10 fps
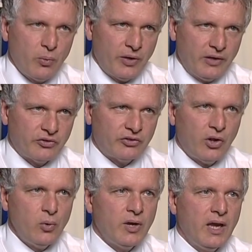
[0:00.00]
will then
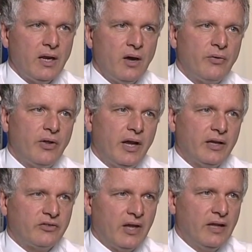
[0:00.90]
soak in over the
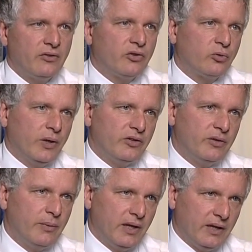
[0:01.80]
next 10 to 20
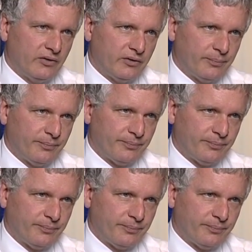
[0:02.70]
minutes.